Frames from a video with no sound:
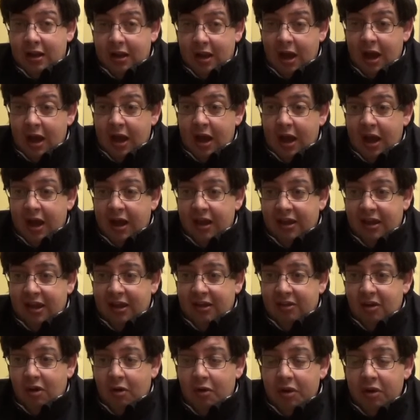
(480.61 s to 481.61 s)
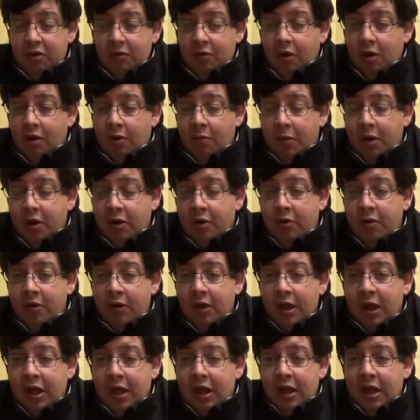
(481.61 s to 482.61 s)
I think Tony
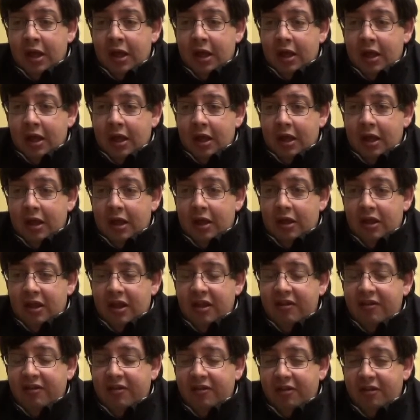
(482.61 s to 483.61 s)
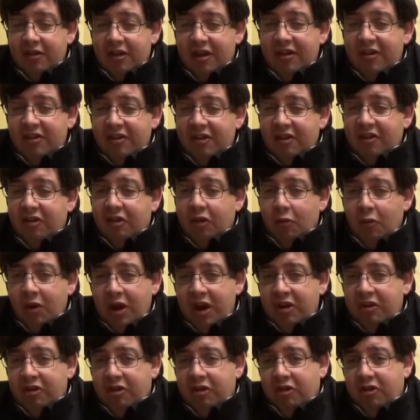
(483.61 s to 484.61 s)
Romo, this
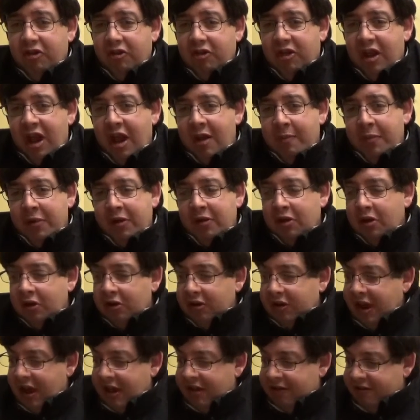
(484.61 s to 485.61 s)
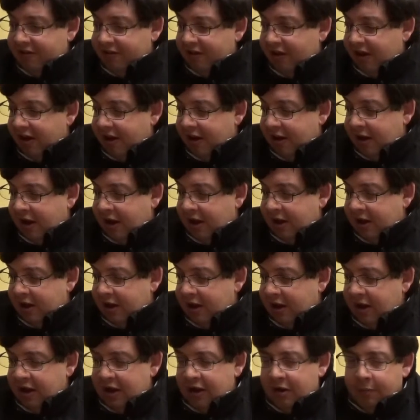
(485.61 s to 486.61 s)
situation should not be looked at
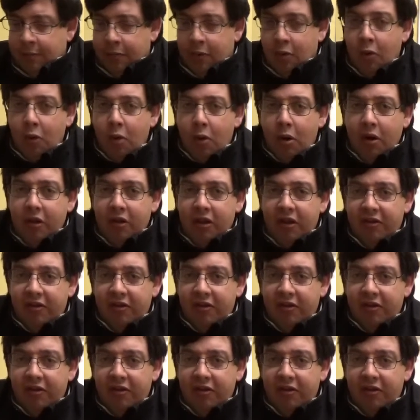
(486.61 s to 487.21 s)
on a poor.